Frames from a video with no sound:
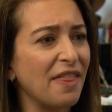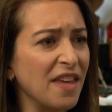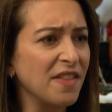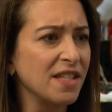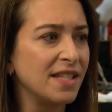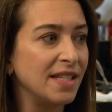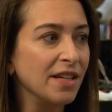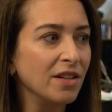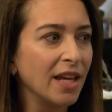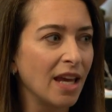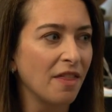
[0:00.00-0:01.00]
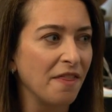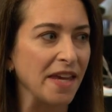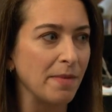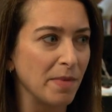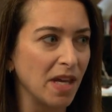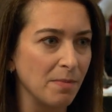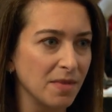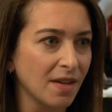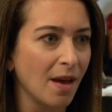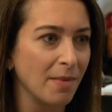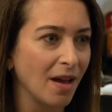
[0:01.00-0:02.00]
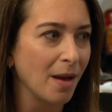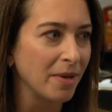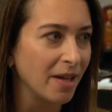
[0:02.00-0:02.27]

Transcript: I think the stealing theme keeps coming up